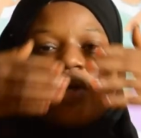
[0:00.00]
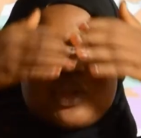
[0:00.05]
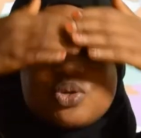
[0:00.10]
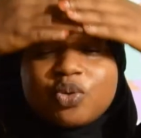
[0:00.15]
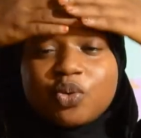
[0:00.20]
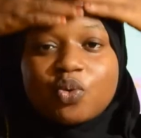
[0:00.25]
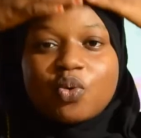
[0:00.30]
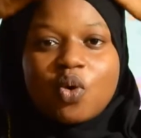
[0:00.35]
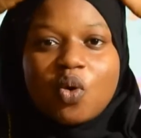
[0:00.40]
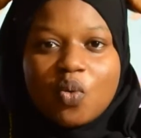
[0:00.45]

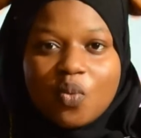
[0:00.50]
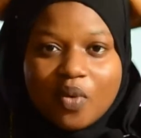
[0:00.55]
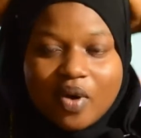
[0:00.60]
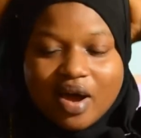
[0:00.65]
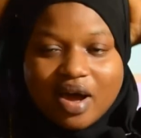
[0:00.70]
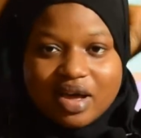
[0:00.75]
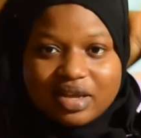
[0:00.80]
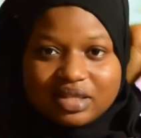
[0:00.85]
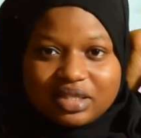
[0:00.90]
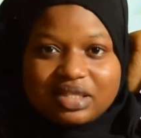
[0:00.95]
you go
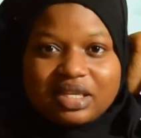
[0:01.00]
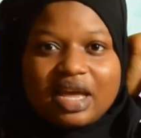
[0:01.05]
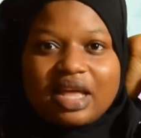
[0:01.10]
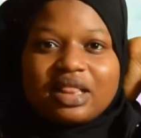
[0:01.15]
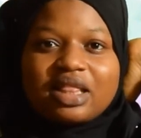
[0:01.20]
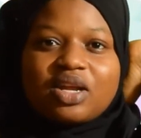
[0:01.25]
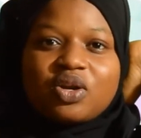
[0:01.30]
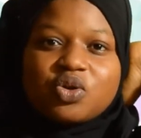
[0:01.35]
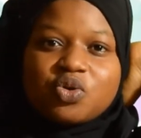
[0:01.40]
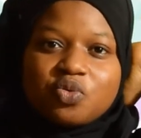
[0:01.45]
once and
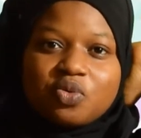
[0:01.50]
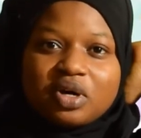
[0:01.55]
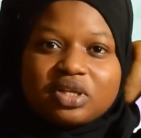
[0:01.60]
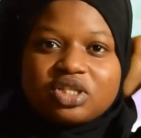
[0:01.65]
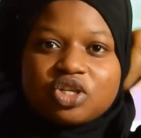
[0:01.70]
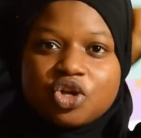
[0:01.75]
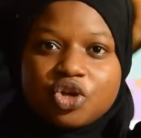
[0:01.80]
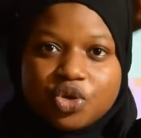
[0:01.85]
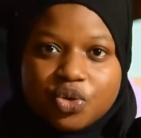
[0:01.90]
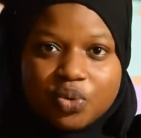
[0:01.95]
then you what?
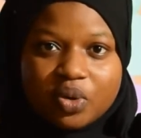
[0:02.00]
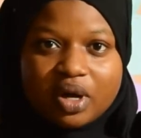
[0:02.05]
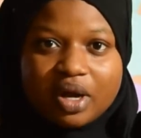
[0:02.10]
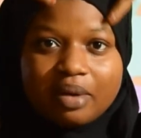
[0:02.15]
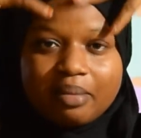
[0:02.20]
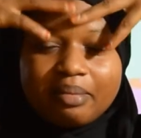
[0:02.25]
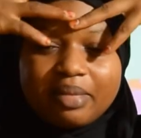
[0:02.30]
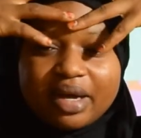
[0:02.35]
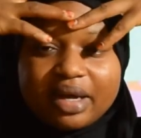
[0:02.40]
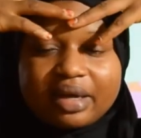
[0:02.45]
You
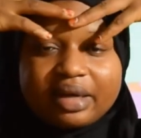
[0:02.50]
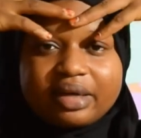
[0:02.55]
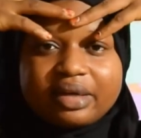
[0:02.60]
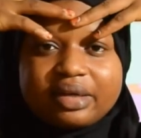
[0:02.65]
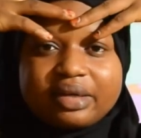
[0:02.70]
come back.